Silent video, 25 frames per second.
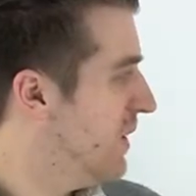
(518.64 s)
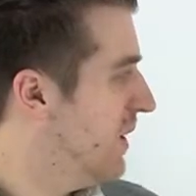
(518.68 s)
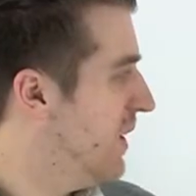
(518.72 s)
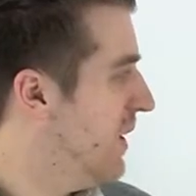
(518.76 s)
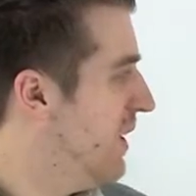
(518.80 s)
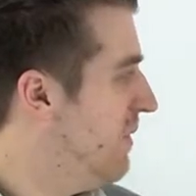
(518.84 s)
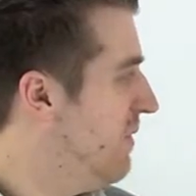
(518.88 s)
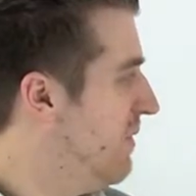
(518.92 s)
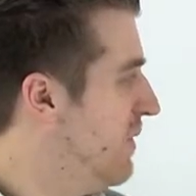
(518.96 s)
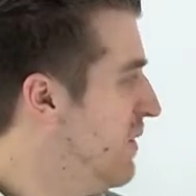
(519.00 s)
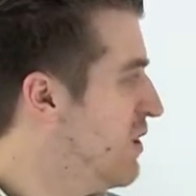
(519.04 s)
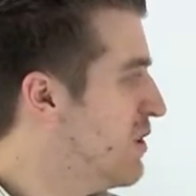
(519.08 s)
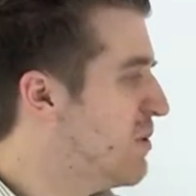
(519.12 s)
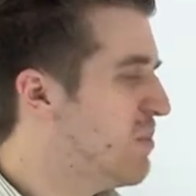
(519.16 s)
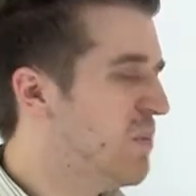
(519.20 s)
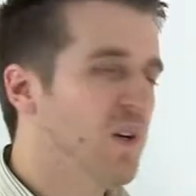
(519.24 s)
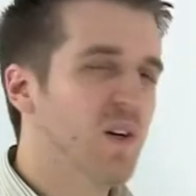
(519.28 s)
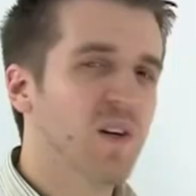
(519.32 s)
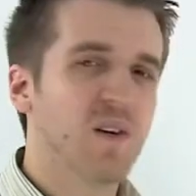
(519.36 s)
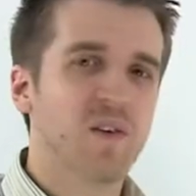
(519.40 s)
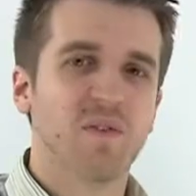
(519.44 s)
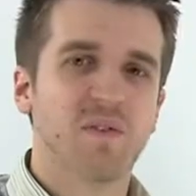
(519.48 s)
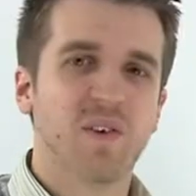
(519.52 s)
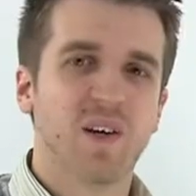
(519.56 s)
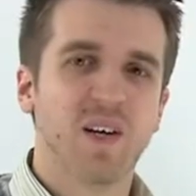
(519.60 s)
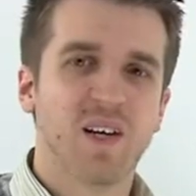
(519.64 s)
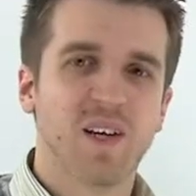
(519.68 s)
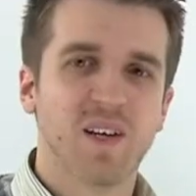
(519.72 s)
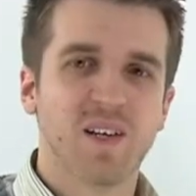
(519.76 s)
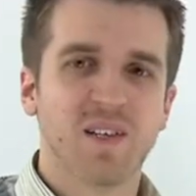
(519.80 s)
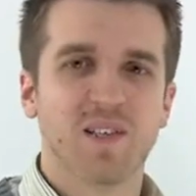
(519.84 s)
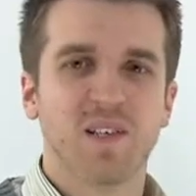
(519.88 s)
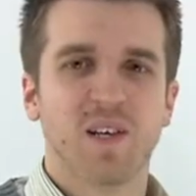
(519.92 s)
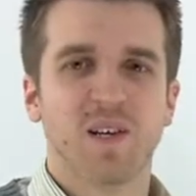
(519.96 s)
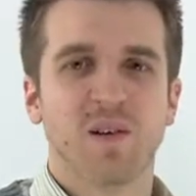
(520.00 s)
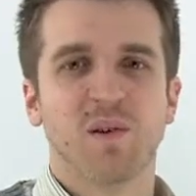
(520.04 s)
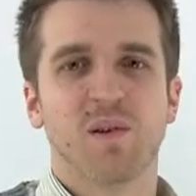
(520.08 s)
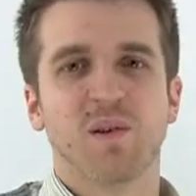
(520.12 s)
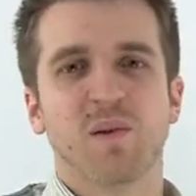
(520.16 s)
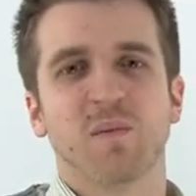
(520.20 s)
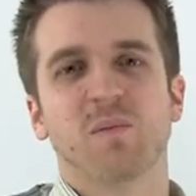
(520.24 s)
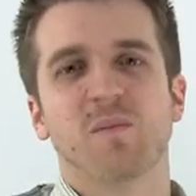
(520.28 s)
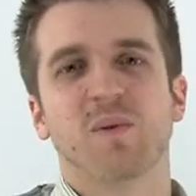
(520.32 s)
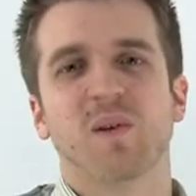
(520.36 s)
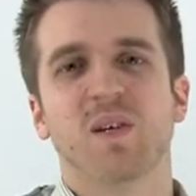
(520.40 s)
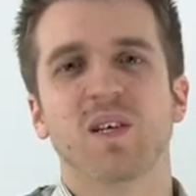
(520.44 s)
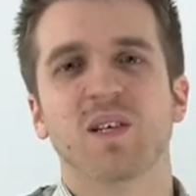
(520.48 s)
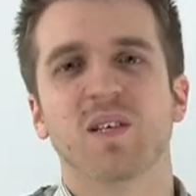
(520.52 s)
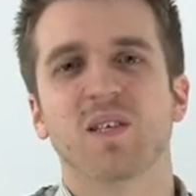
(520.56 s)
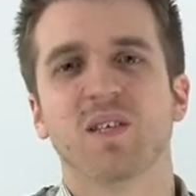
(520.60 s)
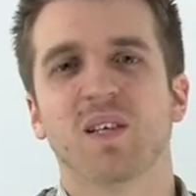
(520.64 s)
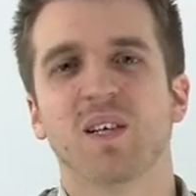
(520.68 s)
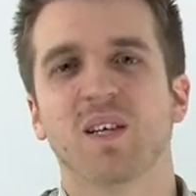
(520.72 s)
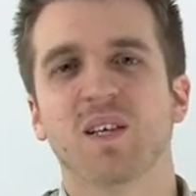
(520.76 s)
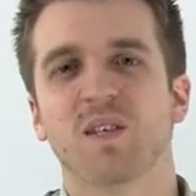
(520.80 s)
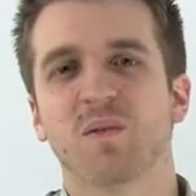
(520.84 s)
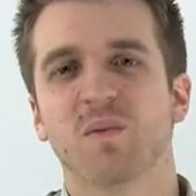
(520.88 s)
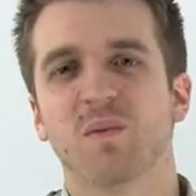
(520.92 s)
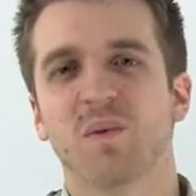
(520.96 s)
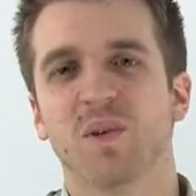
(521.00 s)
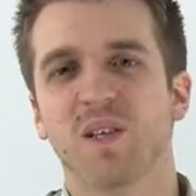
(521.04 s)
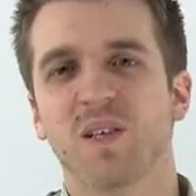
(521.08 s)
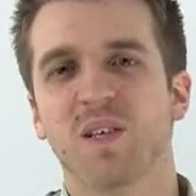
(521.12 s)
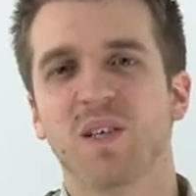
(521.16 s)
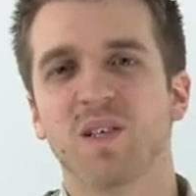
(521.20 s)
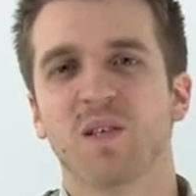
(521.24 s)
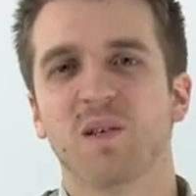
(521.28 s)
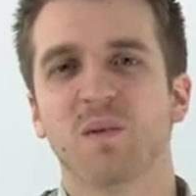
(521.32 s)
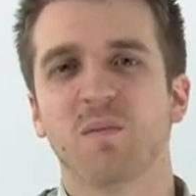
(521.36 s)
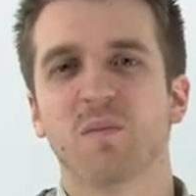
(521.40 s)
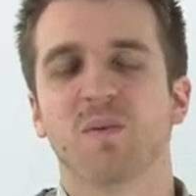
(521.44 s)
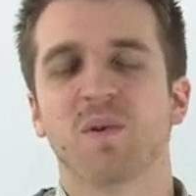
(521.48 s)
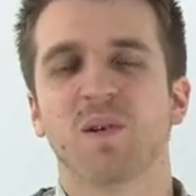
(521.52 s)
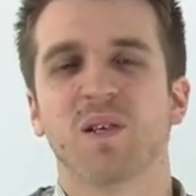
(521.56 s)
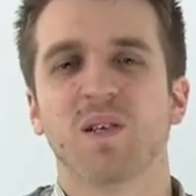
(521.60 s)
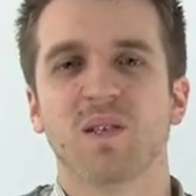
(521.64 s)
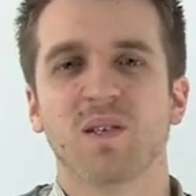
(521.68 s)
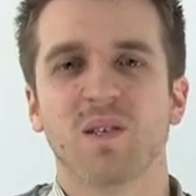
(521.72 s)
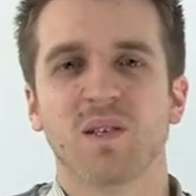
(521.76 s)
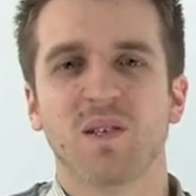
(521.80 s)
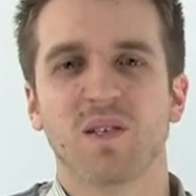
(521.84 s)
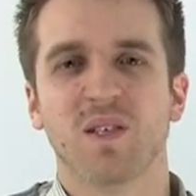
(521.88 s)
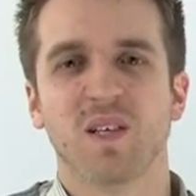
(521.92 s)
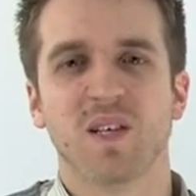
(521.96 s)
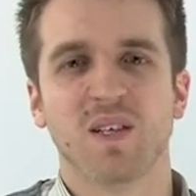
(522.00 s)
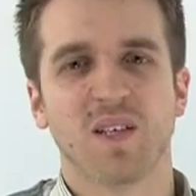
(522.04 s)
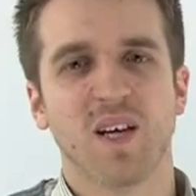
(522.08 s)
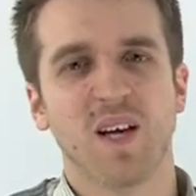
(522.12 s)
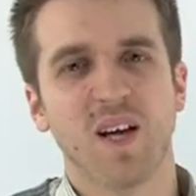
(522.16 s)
If you spot a fake SEO company, so that's one of these companies who says,